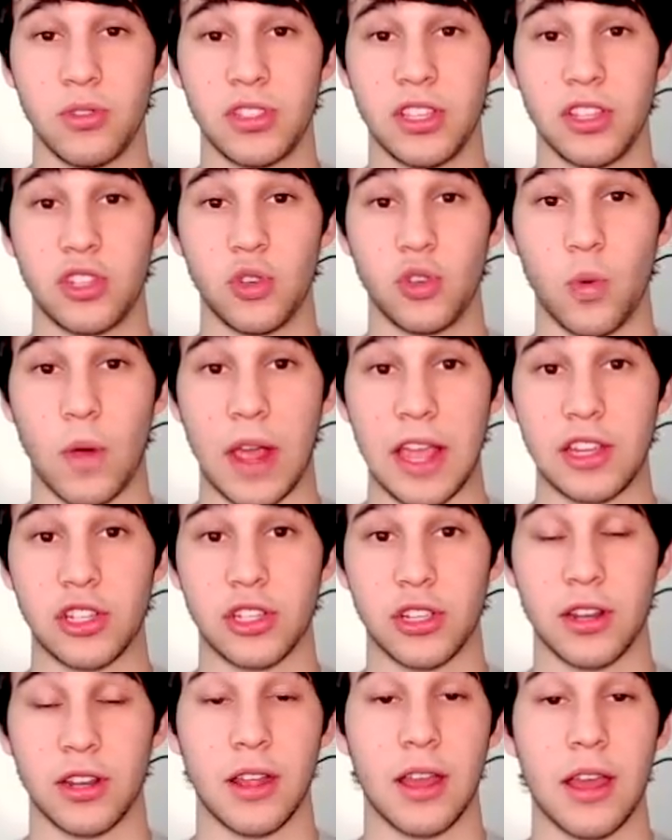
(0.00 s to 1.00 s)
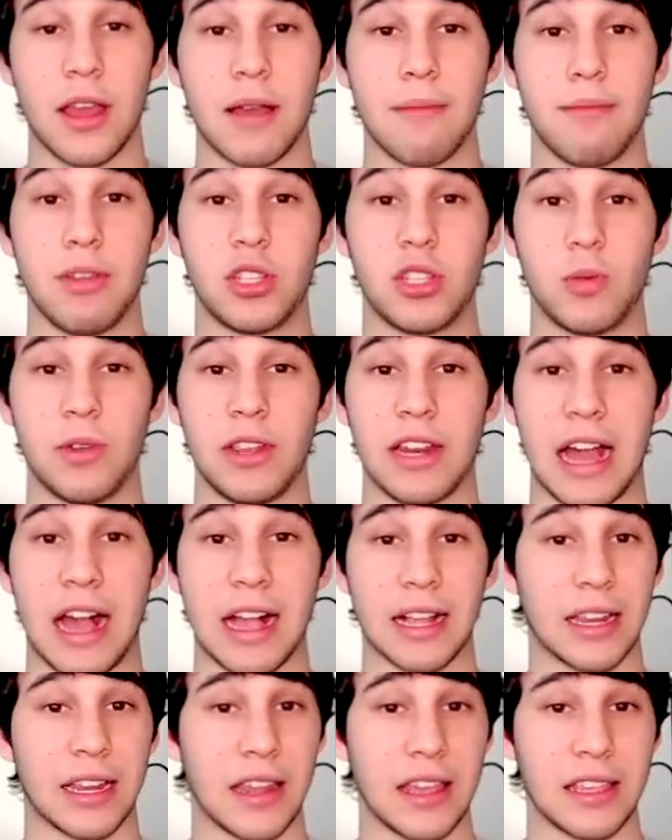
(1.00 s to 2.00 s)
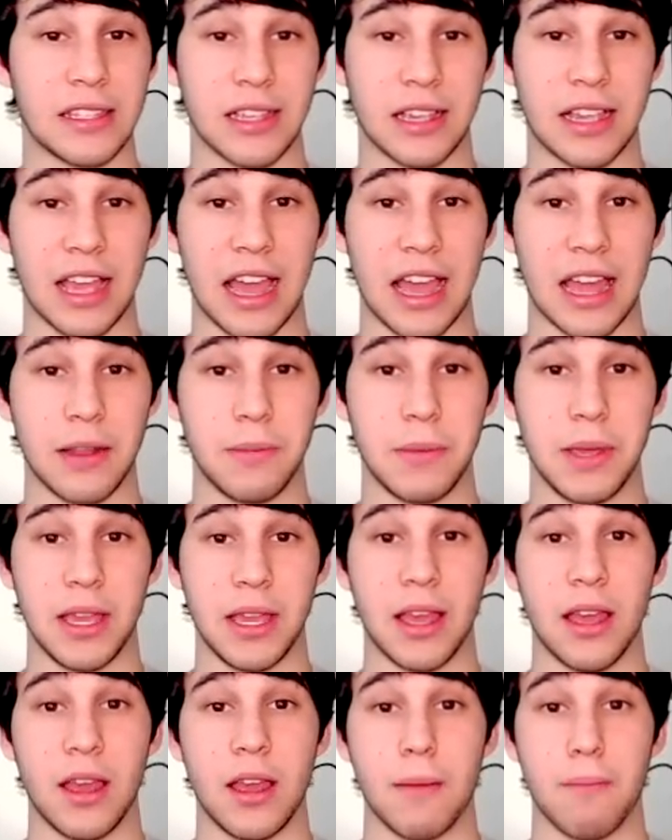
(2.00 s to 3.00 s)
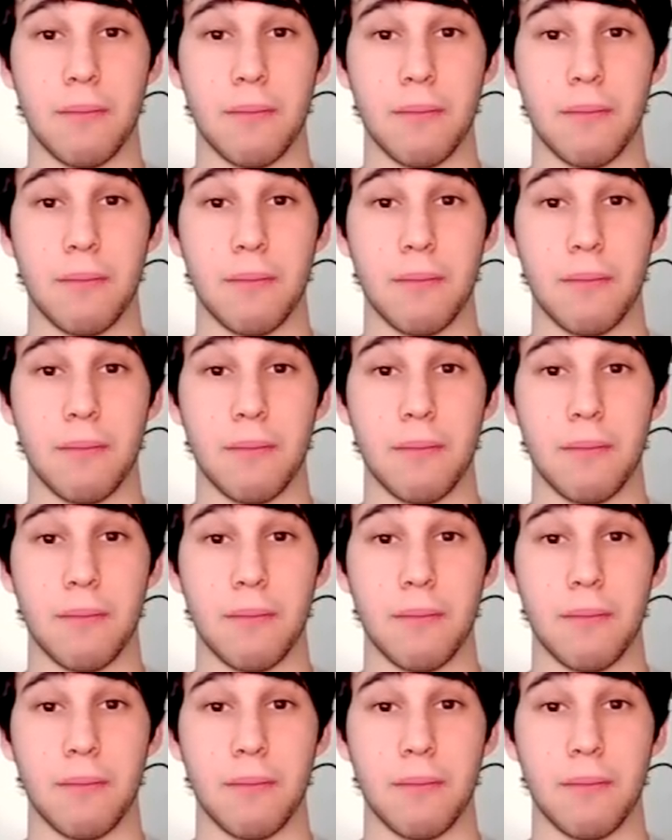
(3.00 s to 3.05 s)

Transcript: situation between Hakane's Academy,